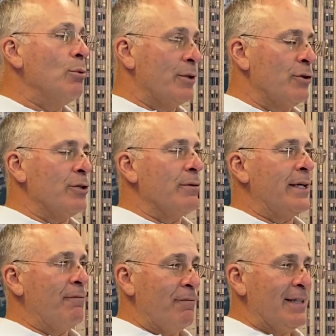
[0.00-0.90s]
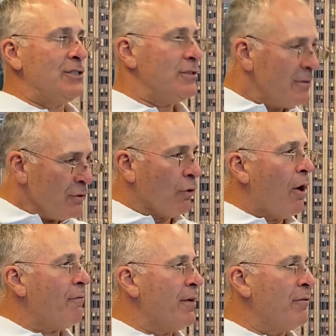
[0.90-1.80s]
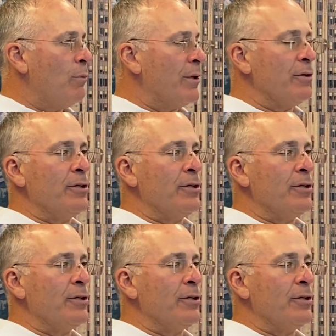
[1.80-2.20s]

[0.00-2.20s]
what they're doing. He fits their offense and what they're